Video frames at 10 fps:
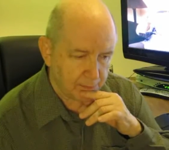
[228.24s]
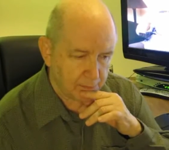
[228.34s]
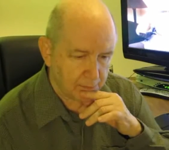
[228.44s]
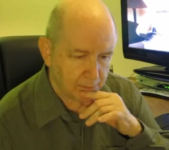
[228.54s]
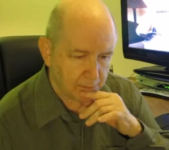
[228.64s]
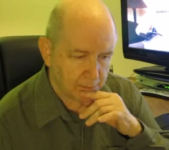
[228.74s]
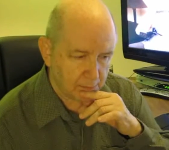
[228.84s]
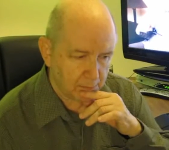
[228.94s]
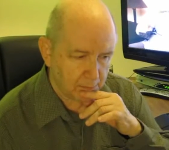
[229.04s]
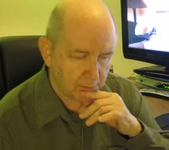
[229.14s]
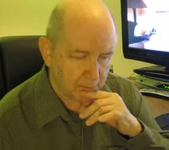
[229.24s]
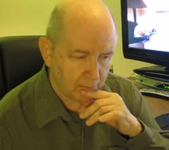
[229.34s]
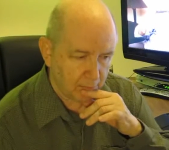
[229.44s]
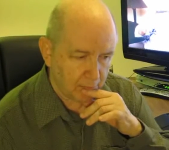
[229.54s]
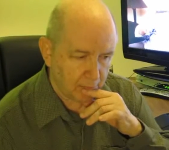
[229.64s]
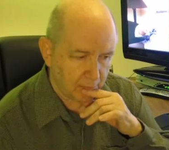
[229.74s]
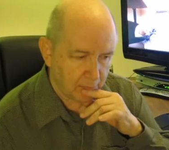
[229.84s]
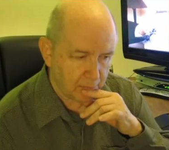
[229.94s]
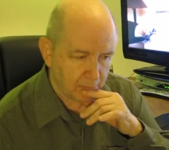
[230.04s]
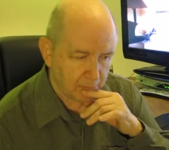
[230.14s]

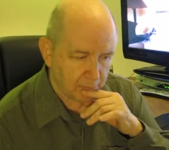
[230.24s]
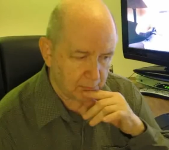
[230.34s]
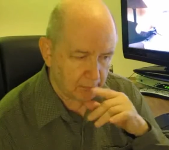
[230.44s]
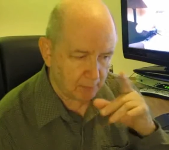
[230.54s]
(silence)